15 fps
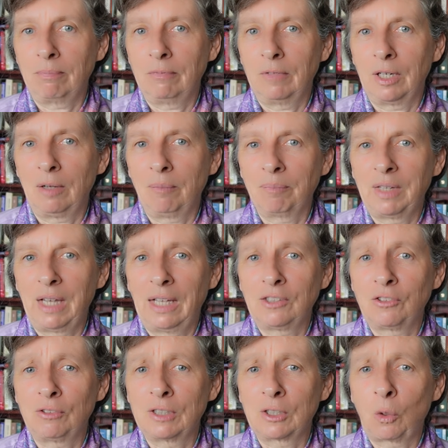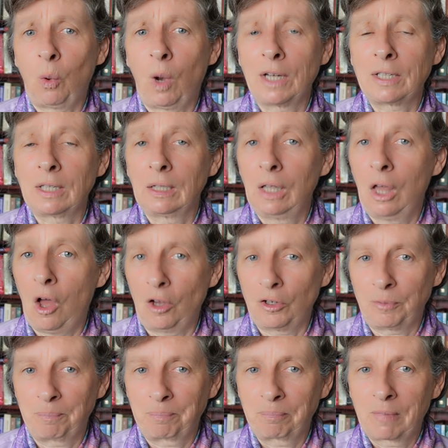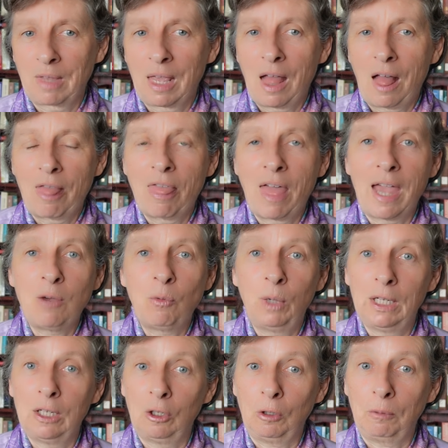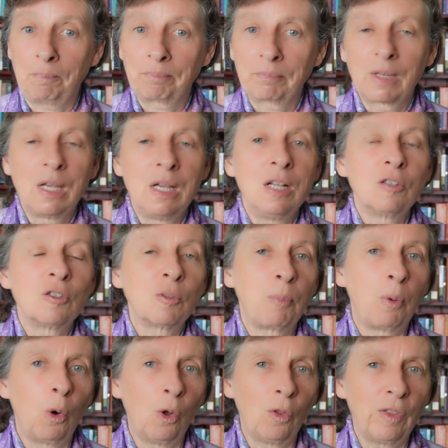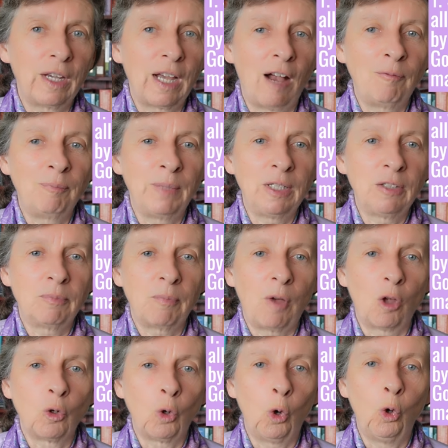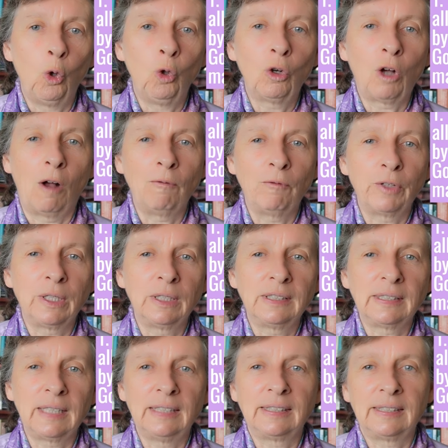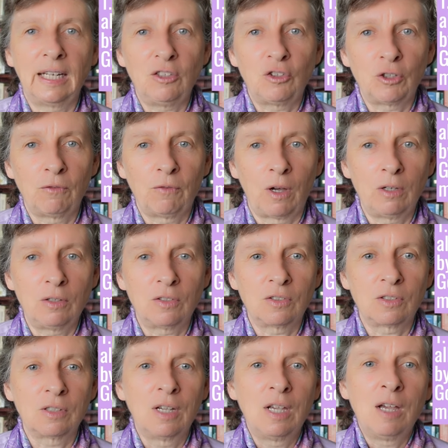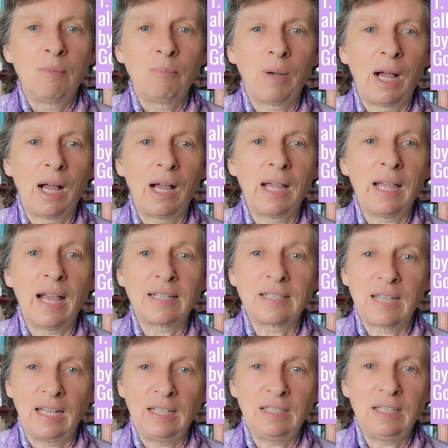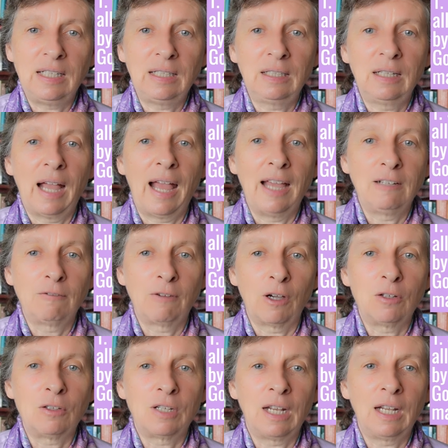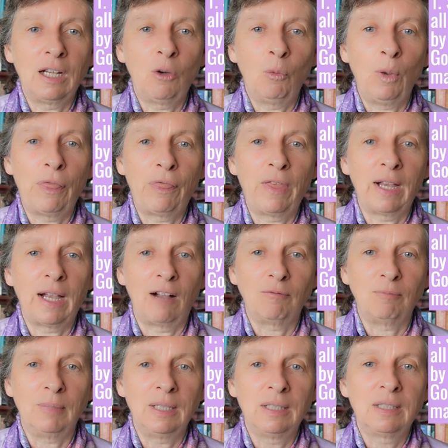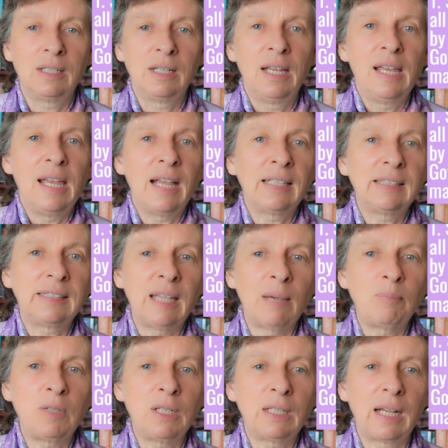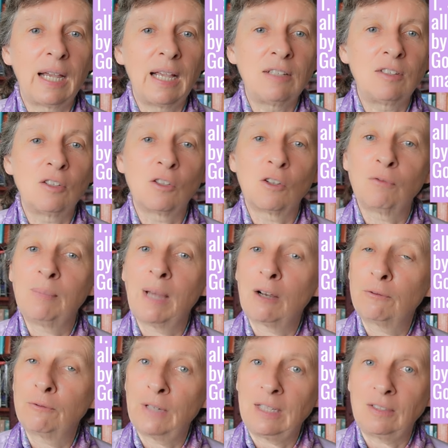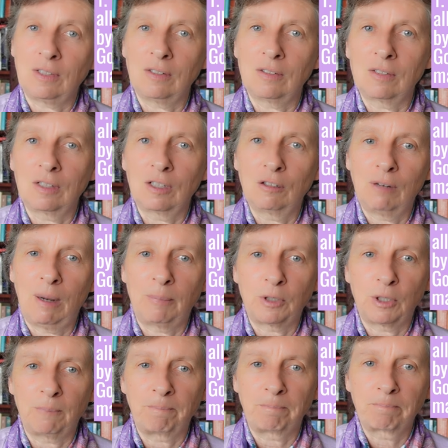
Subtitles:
Well, the answer is quite a lot. They will support the government on all confidence and censure votes by attending and voting with the government, except in cases of malfeasance and corruption.